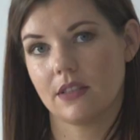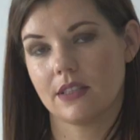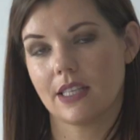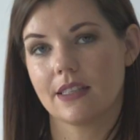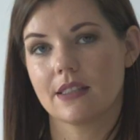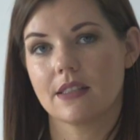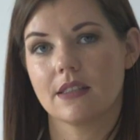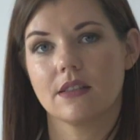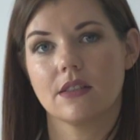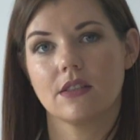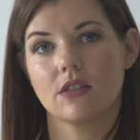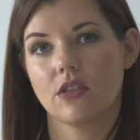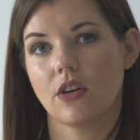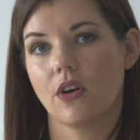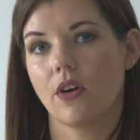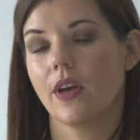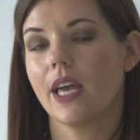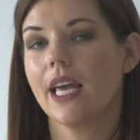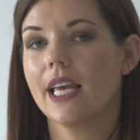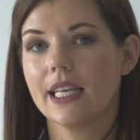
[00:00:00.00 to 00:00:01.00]
doesn't
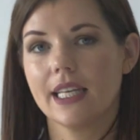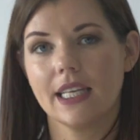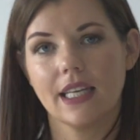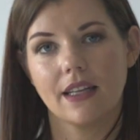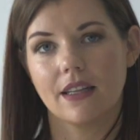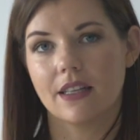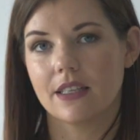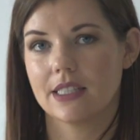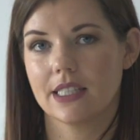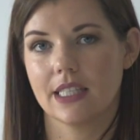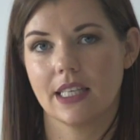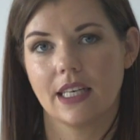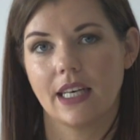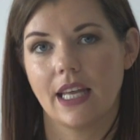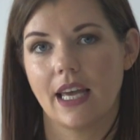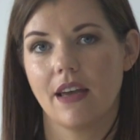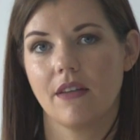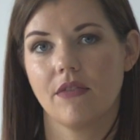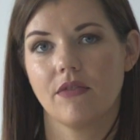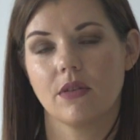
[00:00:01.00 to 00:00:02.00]
show any other
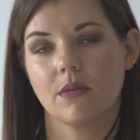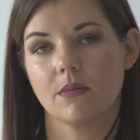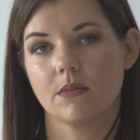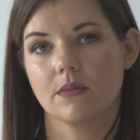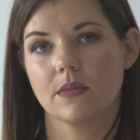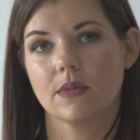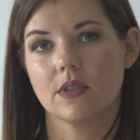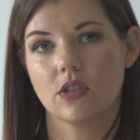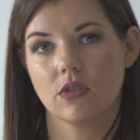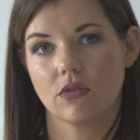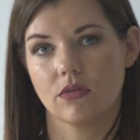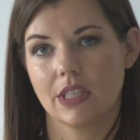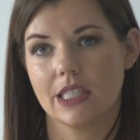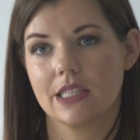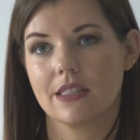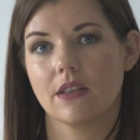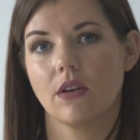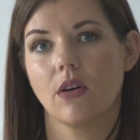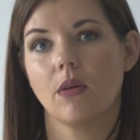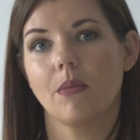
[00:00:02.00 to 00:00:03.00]
DNA from
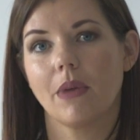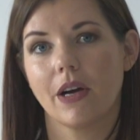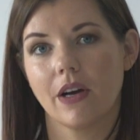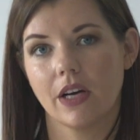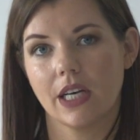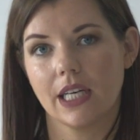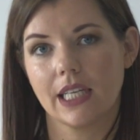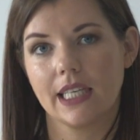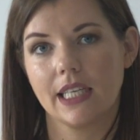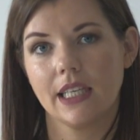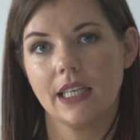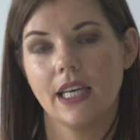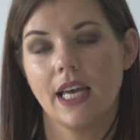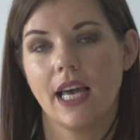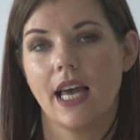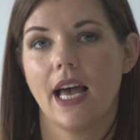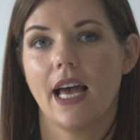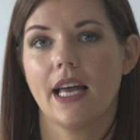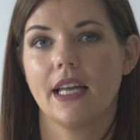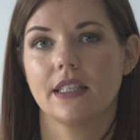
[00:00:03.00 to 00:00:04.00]
Teresa or Marilee,
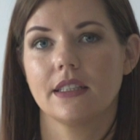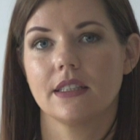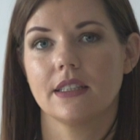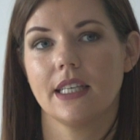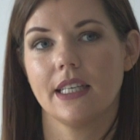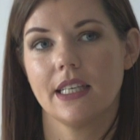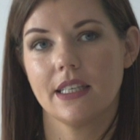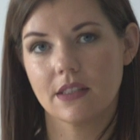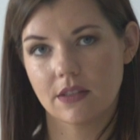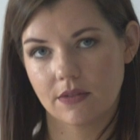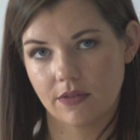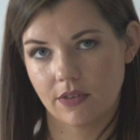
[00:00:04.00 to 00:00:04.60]
and his